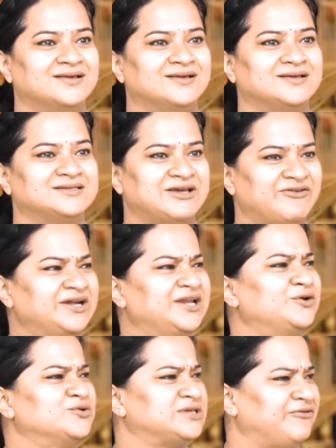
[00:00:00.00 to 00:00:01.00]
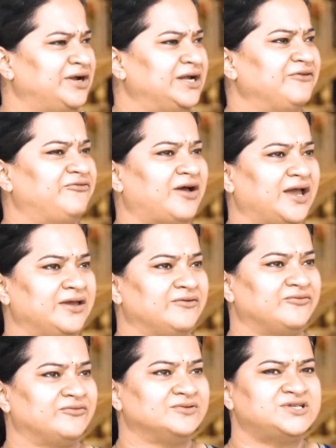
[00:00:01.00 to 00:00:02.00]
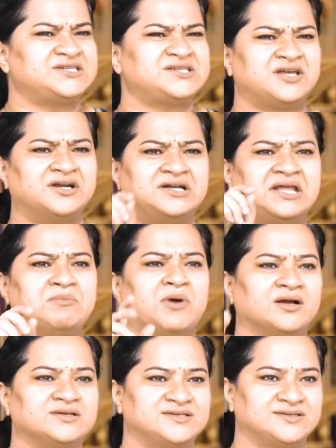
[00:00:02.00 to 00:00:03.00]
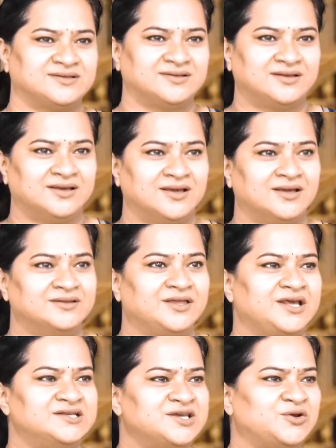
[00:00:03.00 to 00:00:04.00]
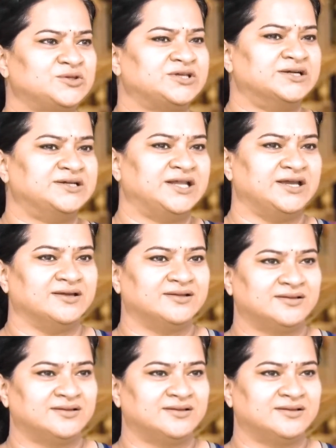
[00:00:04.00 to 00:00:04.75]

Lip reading: 70 to 75, just 30 marks. 3030.